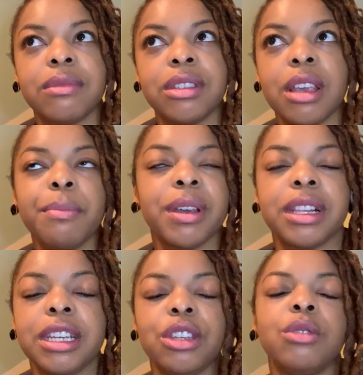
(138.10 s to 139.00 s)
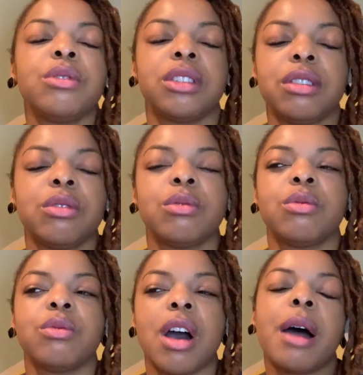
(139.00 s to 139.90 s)
typically used
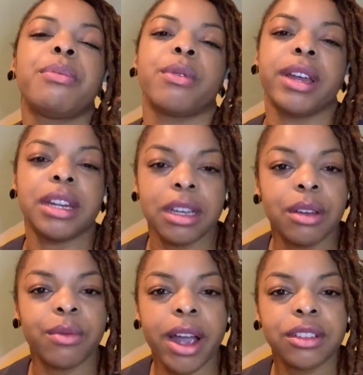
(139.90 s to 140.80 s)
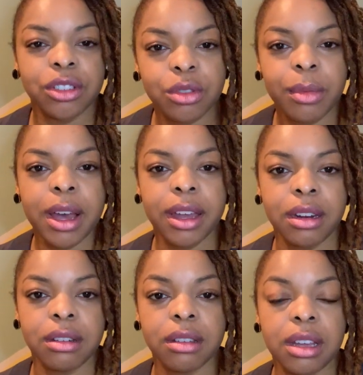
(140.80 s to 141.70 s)
to operating in rational
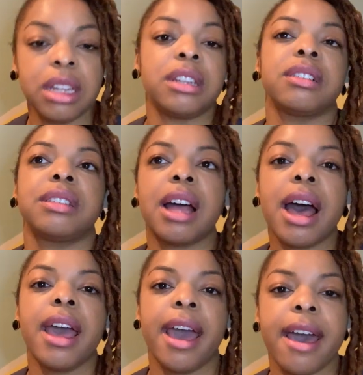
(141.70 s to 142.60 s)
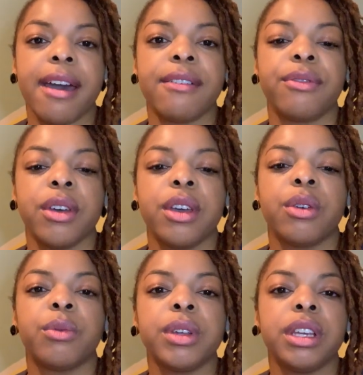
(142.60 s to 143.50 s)
mind. It does not have
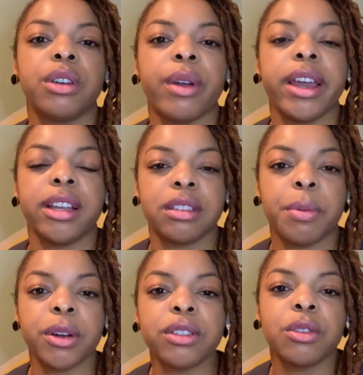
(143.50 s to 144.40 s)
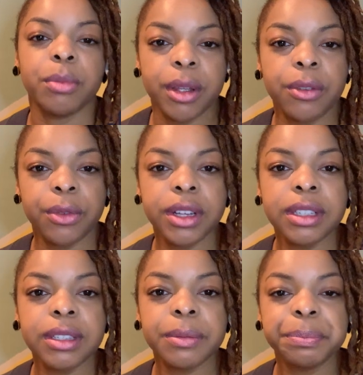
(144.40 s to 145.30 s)
really great interpersonal
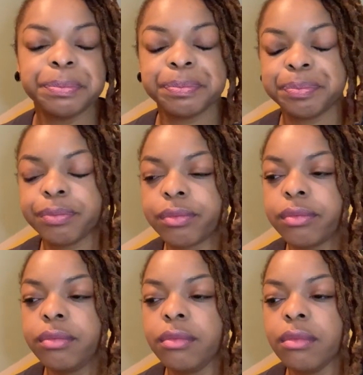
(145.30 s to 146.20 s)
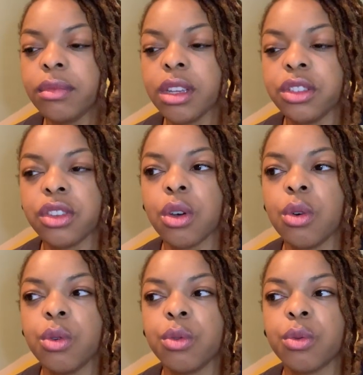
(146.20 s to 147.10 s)
benefits.
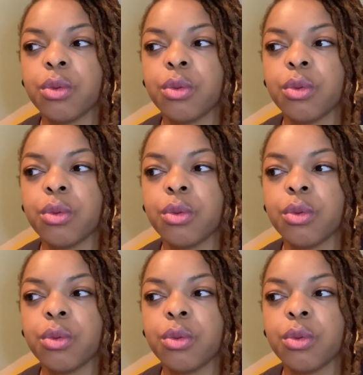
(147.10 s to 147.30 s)
So,